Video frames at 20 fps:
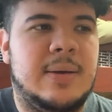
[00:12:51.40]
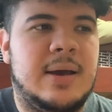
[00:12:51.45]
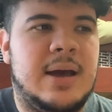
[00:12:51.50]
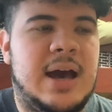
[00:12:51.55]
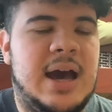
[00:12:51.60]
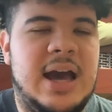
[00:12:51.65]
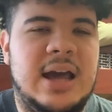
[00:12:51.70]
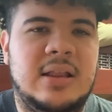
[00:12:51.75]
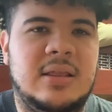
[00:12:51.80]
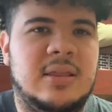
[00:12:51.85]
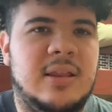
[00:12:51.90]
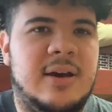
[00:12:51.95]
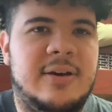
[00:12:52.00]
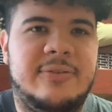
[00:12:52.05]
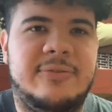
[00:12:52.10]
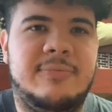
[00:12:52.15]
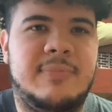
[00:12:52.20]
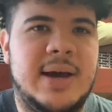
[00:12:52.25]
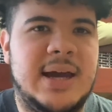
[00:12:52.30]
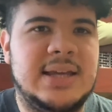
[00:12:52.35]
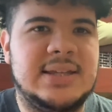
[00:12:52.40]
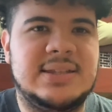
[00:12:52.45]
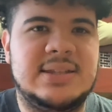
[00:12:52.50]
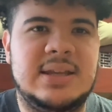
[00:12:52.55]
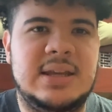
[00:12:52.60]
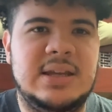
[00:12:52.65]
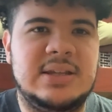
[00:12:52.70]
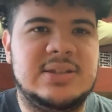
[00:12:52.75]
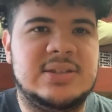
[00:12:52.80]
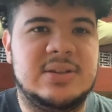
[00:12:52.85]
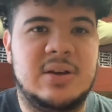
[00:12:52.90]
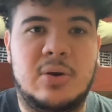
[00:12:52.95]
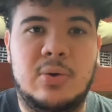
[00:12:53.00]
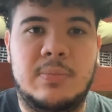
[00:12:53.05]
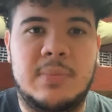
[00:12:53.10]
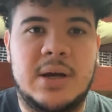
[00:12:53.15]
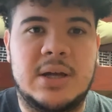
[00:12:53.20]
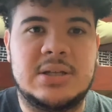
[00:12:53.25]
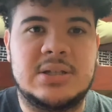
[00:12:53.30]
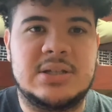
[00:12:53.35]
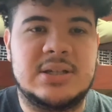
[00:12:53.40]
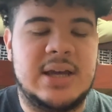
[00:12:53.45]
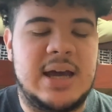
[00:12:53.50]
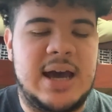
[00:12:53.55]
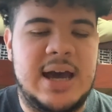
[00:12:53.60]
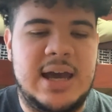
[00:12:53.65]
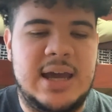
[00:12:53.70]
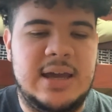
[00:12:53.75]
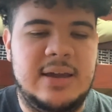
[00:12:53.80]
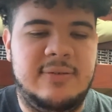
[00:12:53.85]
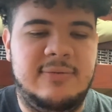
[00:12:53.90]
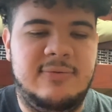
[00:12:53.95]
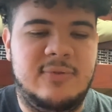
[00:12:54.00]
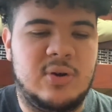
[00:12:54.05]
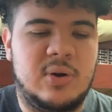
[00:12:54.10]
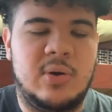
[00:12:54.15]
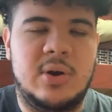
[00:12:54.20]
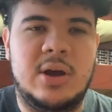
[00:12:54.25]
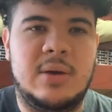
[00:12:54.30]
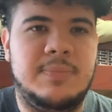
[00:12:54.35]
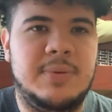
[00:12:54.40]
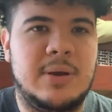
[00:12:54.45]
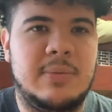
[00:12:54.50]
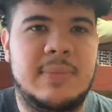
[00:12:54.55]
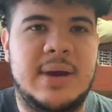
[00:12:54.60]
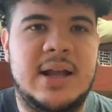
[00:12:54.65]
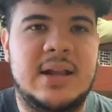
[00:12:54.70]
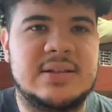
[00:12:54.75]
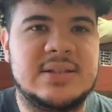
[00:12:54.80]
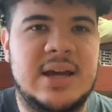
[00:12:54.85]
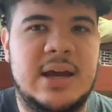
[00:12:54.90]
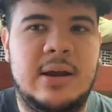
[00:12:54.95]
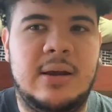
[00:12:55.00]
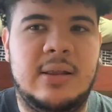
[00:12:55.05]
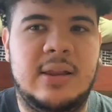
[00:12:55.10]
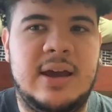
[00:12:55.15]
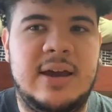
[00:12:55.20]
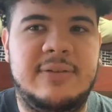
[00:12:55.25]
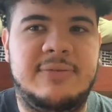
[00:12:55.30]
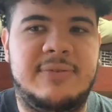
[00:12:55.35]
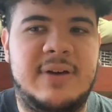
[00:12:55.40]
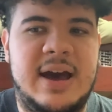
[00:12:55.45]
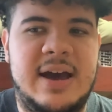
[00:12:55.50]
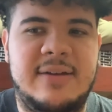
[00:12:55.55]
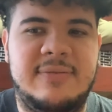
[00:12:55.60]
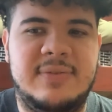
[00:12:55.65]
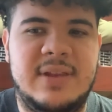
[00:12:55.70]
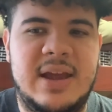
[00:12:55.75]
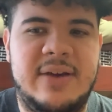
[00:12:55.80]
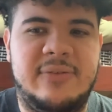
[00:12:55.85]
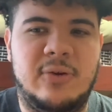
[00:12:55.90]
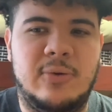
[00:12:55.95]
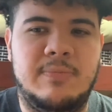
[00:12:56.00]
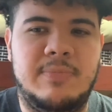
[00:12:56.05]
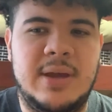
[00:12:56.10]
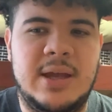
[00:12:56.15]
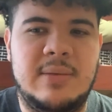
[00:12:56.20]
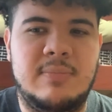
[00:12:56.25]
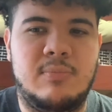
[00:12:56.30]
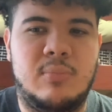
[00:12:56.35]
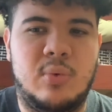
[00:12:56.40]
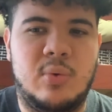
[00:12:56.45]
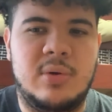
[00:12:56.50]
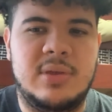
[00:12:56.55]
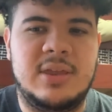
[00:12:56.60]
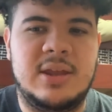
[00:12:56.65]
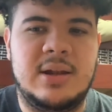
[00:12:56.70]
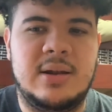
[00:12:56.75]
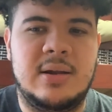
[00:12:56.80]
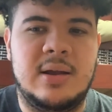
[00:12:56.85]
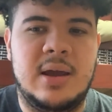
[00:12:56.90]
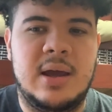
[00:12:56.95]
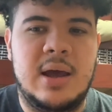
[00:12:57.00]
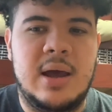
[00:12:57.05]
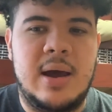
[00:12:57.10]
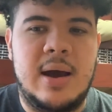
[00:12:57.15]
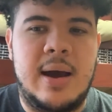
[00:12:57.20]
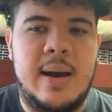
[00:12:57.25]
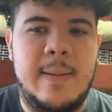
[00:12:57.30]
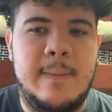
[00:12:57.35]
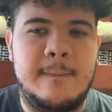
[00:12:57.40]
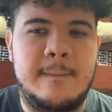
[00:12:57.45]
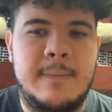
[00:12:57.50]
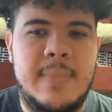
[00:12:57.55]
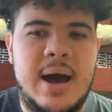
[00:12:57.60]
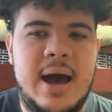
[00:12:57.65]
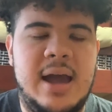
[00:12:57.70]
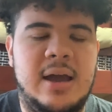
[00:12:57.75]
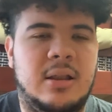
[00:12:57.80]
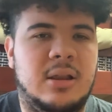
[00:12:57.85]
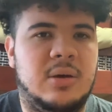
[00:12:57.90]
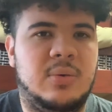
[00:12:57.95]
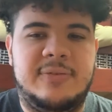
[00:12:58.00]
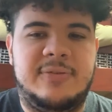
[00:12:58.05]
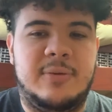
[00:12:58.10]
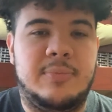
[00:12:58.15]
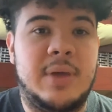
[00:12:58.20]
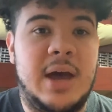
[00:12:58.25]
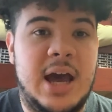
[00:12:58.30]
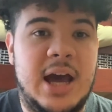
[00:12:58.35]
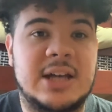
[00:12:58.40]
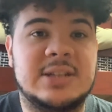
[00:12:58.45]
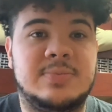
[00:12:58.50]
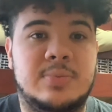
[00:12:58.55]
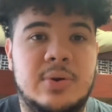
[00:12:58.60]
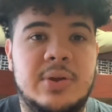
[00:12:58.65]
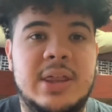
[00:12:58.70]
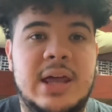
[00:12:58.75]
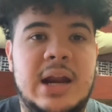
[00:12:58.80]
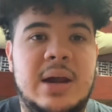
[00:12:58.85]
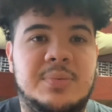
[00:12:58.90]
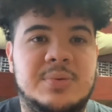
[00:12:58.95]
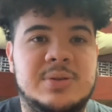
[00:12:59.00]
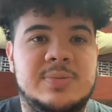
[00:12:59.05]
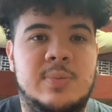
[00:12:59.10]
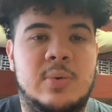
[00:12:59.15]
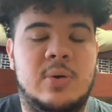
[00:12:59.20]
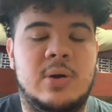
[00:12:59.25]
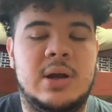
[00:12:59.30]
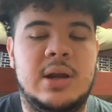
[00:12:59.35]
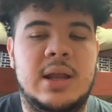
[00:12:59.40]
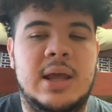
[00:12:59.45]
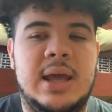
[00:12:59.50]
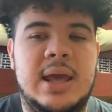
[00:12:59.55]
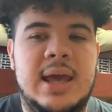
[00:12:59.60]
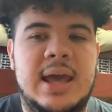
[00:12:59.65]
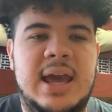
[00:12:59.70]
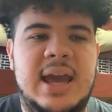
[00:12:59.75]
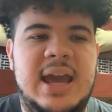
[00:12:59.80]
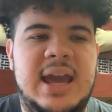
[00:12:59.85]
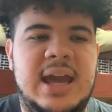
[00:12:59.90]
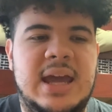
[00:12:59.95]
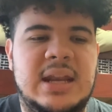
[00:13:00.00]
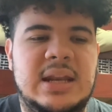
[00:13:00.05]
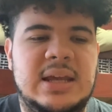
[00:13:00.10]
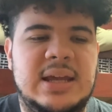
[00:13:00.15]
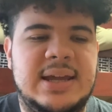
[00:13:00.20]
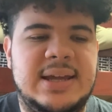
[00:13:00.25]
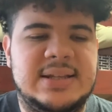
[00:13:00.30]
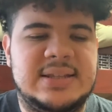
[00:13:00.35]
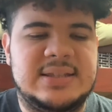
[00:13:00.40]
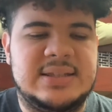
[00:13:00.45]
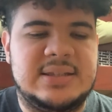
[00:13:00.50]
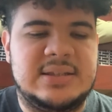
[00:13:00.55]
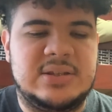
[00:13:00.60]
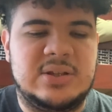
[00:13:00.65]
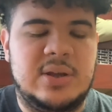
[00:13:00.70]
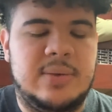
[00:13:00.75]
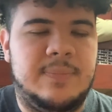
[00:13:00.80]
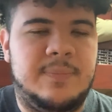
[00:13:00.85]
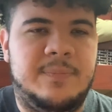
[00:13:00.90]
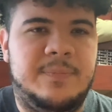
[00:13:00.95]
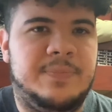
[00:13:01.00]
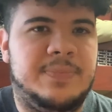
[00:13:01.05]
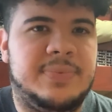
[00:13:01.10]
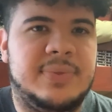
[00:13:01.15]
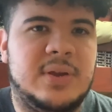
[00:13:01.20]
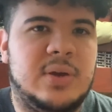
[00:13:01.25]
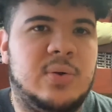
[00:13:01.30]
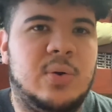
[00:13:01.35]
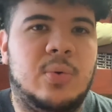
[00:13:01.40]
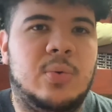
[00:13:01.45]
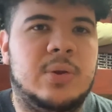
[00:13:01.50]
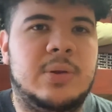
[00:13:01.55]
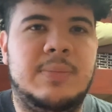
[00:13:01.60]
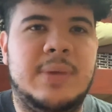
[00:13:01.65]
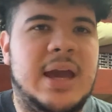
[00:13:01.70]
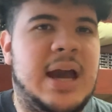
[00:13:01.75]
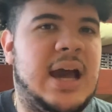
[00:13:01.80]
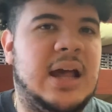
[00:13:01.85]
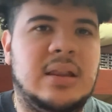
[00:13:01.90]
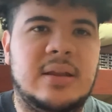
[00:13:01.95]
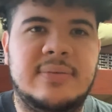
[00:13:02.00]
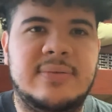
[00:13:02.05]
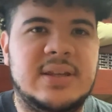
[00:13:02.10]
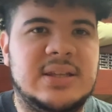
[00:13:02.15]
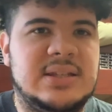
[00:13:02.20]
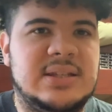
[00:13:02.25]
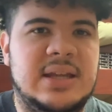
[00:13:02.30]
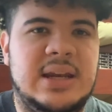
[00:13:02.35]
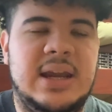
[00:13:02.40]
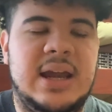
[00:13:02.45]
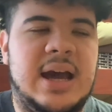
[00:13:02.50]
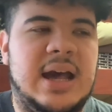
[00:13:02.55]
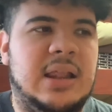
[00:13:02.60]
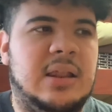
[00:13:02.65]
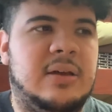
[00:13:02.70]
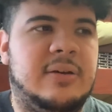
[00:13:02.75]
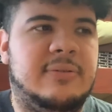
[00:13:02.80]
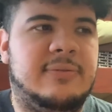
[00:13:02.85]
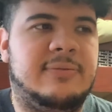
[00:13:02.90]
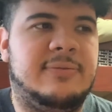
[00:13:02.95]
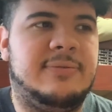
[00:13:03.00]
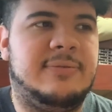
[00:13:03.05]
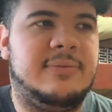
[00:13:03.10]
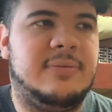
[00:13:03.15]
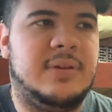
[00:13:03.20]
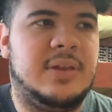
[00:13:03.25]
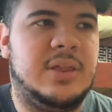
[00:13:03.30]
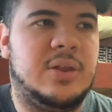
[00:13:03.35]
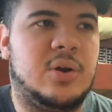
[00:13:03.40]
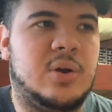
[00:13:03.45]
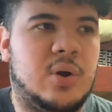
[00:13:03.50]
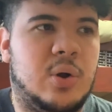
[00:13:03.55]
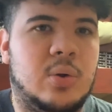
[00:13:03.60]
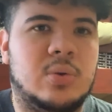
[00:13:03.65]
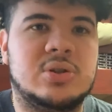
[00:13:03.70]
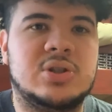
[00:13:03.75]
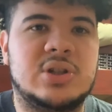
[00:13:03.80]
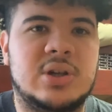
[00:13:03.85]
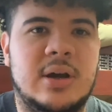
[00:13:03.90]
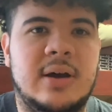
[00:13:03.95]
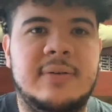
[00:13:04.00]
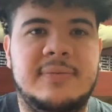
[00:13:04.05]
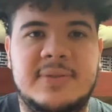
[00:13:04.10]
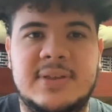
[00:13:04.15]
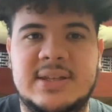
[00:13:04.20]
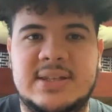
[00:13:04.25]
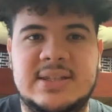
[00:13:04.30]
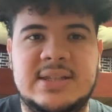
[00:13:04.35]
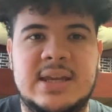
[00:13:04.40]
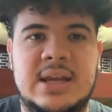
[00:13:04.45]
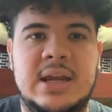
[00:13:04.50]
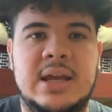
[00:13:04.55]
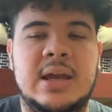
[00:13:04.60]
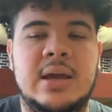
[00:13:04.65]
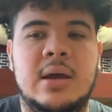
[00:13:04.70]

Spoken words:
I love my city so much. I've grown up here my entire life. I've never been more than a mile away from the hospital that I was born. And it's cool to me. I love this city. I love the culture of this city.